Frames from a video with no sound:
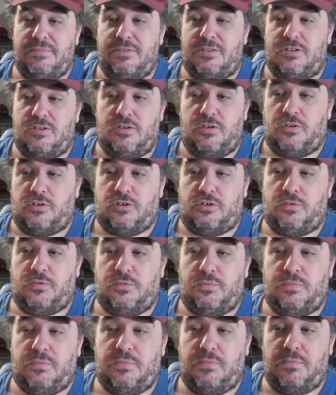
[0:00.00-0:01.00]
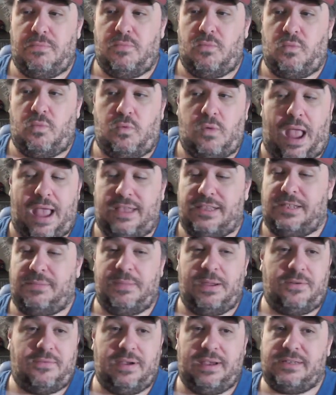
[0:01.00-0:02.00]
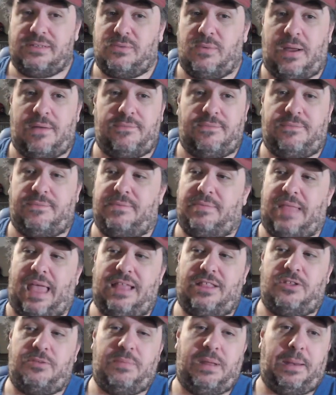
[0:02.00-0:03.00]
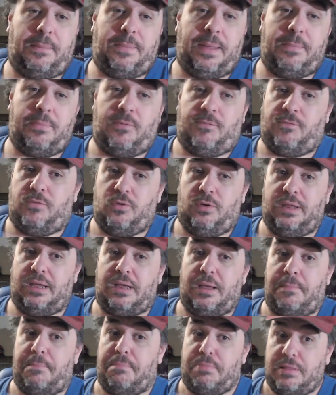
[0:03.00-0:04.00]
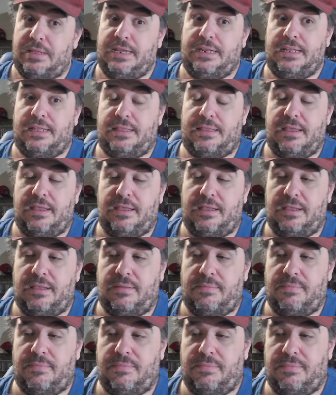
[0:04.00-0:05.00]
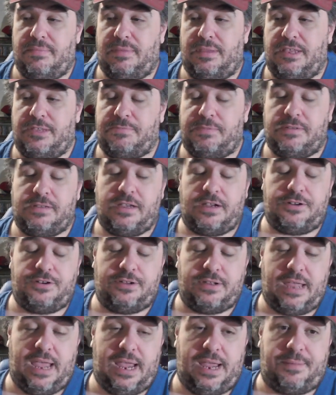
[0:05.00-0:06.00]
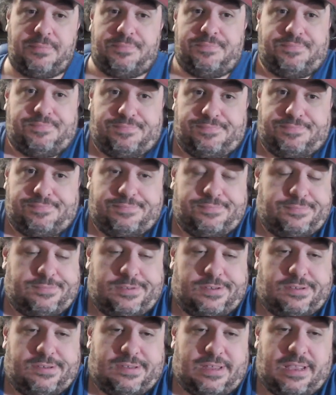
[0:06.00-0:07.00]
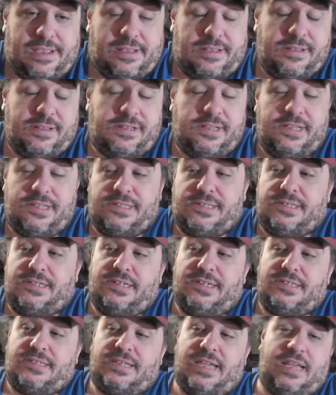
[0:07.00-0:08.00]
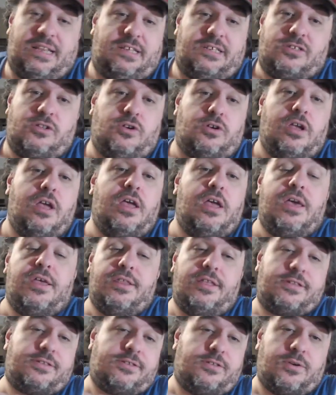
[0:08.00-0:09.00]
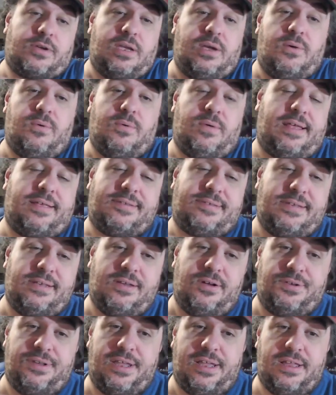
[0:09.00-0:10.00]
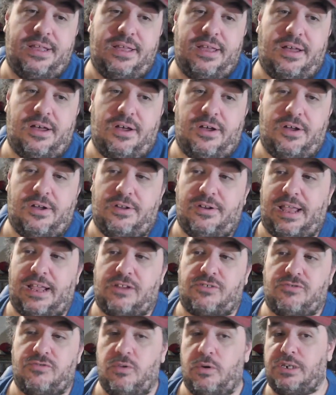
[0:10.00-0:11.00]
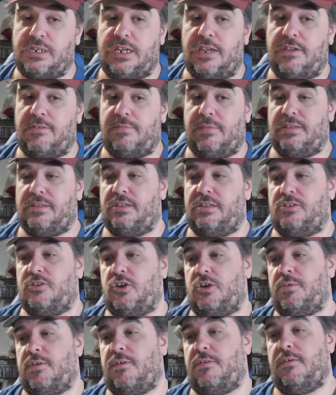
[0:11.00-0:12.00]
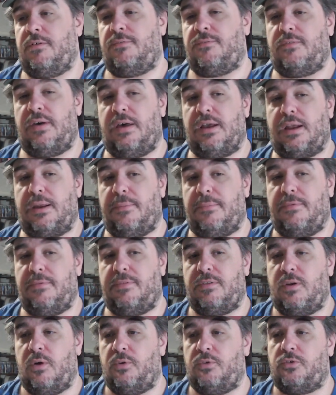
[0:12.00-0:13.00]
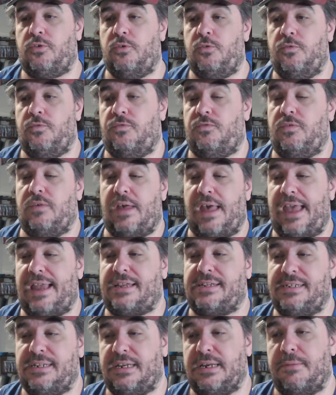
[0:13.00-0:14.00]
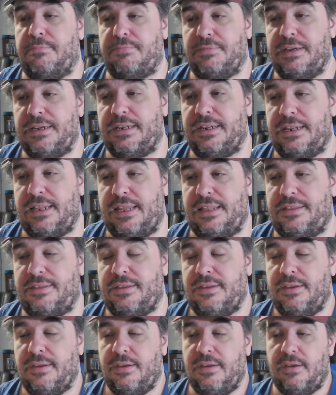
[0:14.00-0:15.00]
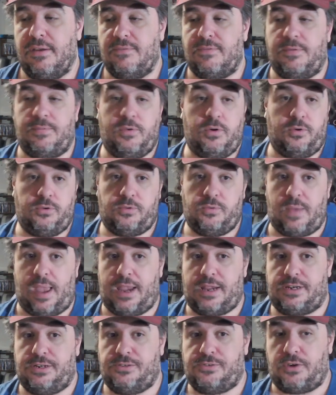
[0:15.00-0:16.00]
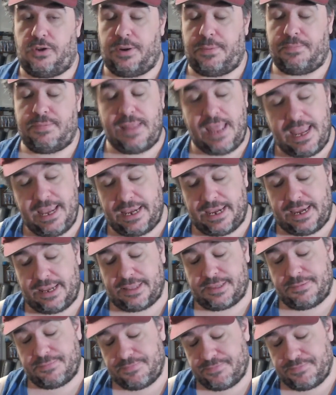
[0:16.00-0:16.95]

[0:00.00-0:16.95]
there has to be a reason why not too many people fully completed this particular game. It's like, just saying, just looking what I see on the on like true achievements in terms of like those who've actually completed it, from those who actually started playing it.